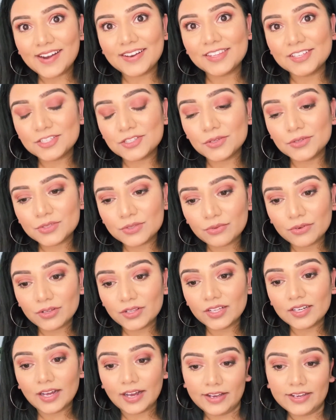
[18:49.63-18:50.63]
This looks really
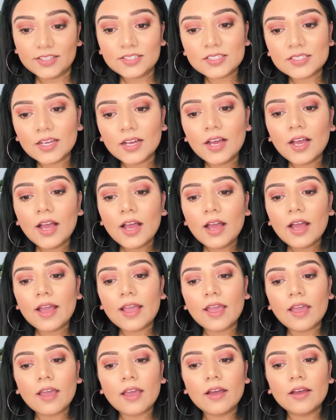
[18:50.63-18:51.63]
nice,
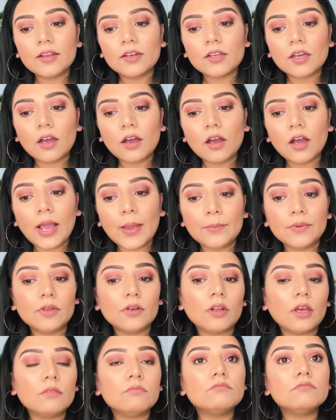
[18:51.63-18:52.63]
and I mean,